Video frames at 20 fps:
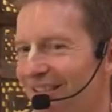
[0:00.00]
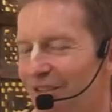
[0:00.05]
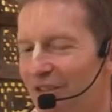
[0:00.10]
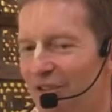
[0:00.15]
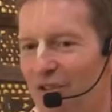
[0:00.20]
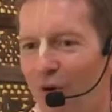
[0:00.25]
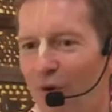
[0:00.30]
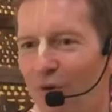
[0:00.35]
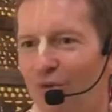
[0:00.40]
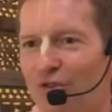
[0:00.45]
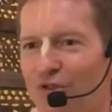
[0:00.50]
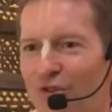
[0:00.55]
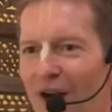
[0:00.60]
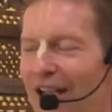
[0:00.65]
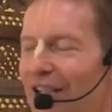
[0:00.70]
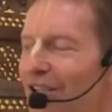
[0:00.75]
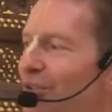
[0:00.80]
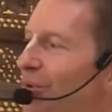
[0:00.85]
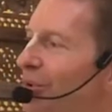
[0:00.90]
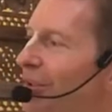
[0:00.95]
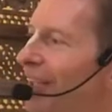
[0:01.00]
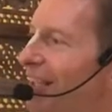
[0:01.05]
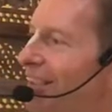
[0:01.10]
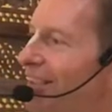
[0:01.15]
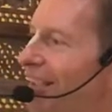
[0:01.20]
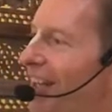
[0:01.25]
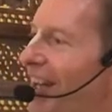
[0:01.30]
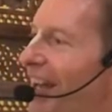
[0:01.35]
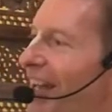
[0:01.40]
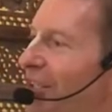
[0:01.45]
Don't try to get
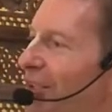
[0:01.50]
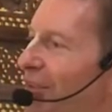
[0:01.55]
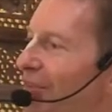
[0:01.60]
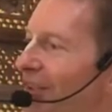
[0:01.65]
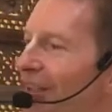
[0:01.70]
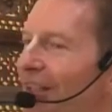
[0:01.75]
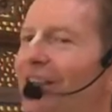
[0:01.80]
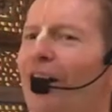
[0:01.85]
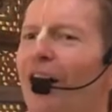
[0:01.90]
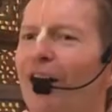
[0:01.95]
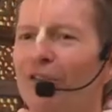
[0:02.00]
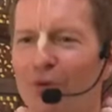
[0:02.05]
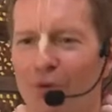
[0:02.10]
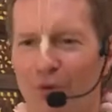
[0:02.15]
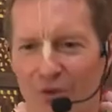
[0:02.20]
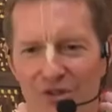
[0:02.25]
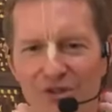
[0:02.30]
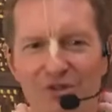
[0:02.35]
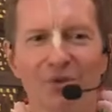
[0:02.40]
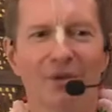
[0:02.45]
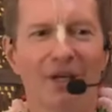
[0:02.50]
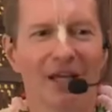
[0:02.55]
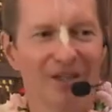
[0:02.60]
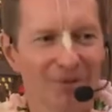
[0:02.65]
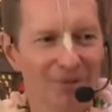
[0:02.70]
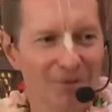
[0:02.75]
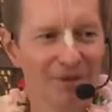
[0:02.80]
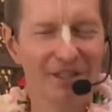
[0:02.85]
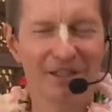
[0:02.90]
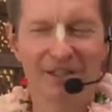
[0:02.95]
ahead of, of course you can
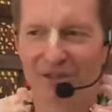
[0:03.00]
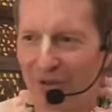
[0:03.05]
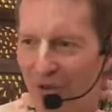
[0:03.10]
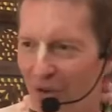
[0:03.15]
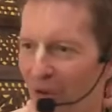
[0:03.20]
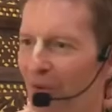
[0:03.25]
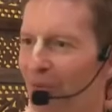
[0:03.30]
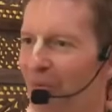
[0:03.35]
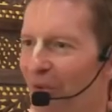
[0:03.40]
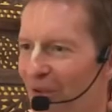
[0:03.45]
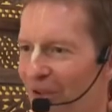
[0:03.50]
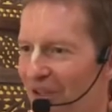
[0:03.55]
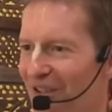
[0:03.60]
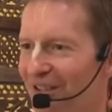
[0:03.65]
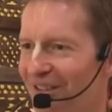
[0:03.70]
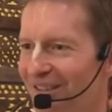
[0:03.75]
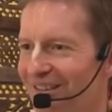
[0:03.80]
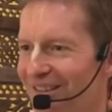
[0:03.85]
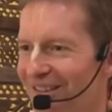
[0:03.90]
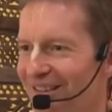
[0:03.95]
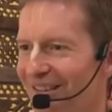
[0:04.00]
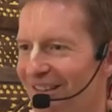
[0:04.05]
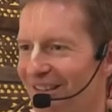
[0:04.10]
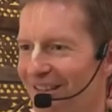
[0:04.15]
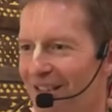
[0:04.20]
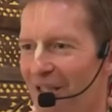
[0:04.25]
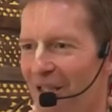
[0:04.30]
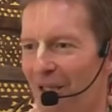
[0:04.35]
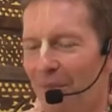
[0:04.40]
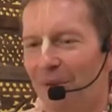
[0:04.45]
read the whole book.
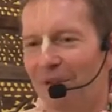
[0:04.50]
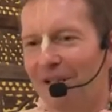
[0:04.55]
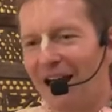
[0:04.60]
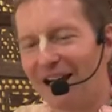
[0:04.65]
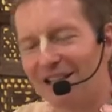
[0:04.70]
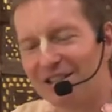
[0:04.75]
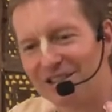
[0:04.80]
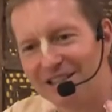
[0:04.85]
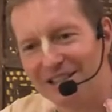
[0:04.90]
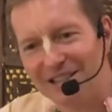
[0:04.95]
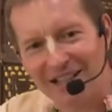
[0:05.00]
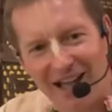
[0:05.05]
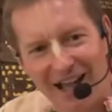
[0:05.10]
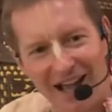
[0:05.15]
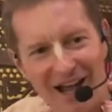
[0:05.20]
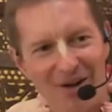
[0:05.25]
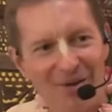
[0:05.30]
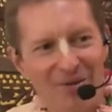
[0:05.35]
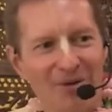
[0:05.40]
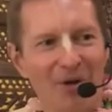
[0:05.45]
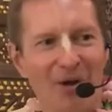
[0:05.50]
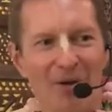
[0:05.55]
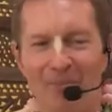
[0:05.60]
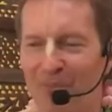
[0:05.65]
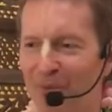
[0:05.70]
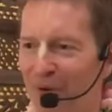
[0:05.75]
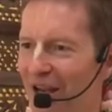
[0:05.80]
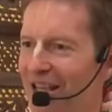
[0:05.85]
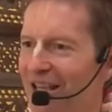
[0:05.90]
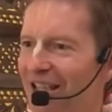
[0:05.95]
Yeah. But actually how you are
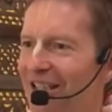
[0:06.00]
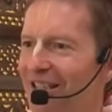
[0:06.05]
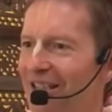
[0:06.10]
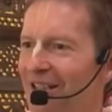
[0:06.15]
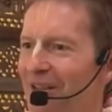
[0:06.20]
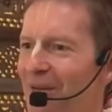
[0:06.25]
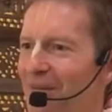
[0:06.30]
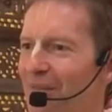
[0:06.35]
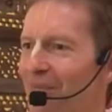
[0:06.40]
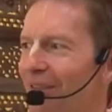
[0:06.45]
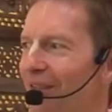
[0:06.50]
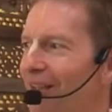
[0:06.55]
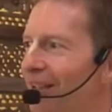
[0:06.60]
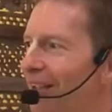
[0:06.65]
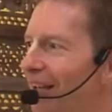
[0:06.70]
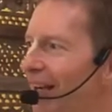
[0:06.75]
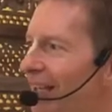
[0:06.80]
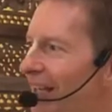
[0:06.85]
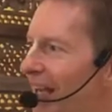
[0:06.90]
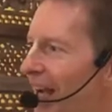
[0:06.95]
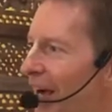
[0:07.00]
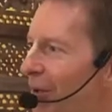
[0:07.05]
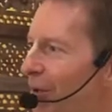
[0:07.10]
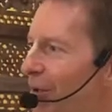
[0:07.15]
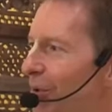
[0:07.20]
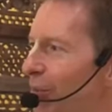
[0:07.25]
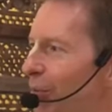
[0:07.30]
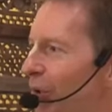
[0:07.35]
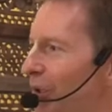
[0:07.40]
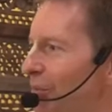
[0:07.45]
praying and how
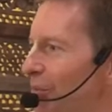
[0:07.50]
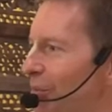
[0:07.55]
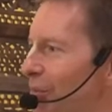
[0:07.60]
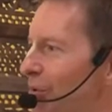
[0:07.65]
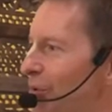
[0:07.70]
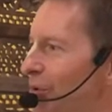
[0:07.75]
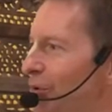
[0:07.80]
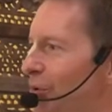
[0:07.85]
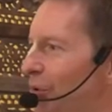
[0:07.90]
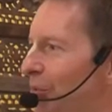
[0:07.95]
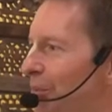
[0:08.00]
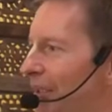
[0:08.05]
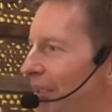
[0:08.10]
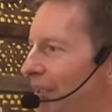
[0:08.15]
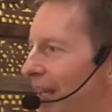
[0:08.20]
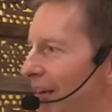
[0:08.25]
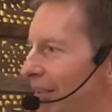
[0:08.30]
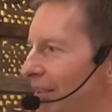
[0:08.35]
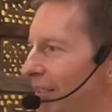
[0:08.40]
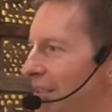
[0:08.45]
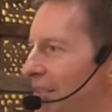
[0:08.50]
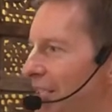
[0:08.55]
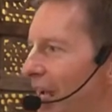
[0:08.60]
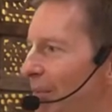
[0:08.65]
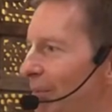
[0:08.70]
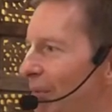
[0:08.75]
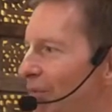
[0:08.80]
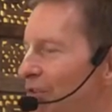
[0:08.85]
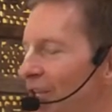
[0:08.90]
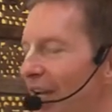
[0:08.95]
you, what mood will be there at the
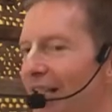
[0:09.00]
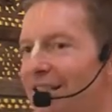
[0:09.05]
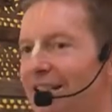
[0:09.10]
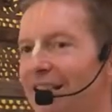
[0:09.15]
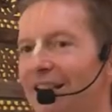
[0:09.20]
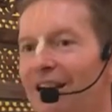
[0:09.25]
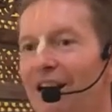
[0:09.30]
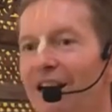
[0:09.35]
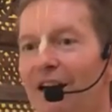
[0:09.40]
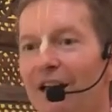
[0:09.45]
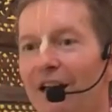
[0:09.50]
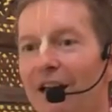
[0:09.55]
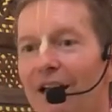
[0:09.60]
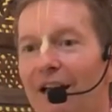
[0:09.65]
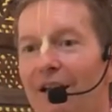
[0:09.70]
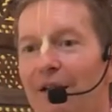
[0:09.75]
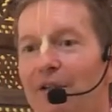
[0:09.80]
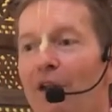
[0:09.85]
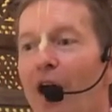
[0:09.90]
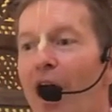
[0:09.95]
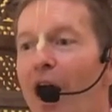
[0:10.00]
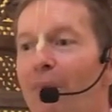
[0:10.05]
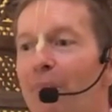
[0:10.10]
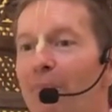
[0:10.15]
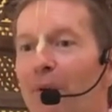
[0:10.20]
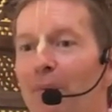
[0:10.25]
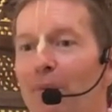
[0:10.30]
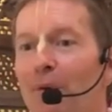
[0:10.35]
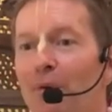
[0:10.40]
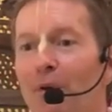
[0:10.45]
time of chanting, Nam
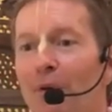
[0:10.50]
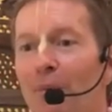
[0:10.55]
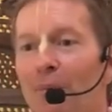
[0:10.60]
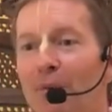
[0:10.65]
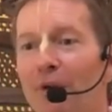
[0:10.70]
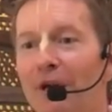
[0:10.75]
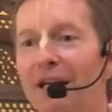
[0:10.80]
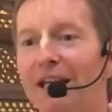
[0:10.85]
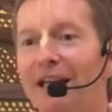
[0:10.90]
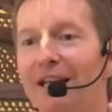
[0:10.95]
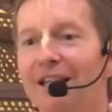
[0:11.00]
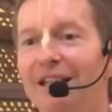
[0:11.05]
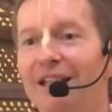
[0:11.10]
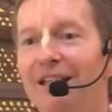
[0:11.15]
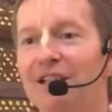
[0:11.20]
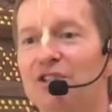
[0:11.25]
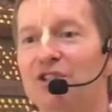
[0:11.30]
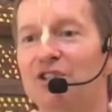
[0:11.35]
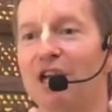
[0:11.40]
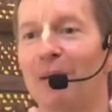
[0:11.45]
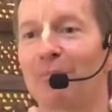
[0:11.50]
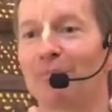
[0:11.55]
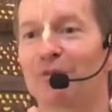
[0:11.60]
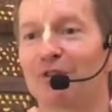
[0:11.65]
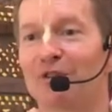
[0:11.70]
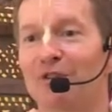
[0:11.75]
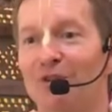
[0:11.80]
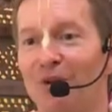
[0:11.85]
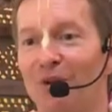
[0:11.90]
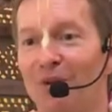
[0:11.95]
Prabhu will bring each
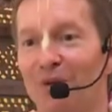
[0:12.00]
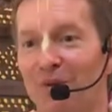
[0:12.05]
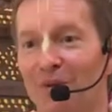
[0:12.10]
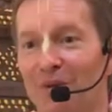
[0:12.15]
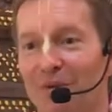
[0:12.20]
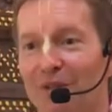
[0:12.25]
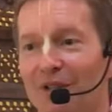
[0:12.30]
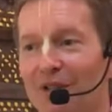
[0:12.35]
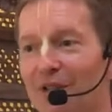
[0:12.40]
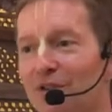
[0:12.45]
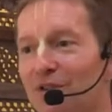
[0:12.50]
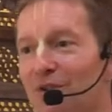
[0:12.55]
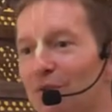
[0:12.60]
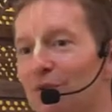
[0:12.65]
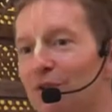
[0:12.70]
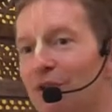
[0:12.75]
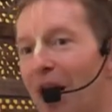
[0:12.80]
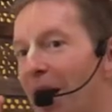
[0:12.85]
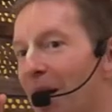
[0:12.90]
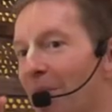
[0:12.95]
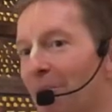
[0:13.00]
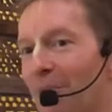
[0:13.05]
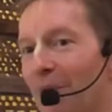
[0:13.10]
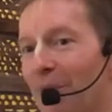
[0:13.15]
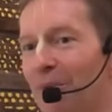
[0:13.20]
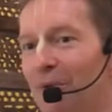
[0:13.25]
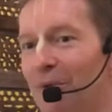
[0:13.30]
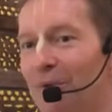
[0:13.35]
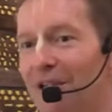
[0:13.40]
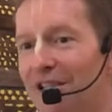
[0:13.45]
chapter to you. So Nam
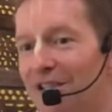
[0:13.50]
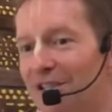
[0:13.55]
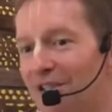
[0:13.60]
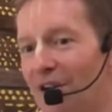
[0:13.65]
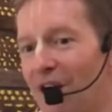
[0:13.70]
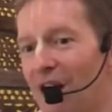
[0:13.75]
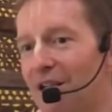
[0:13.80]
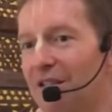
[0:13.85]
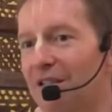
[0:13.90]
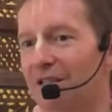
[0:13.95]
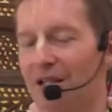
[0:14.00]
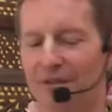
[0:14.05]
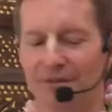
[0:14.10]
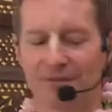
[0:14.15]
Prabhu is Karta.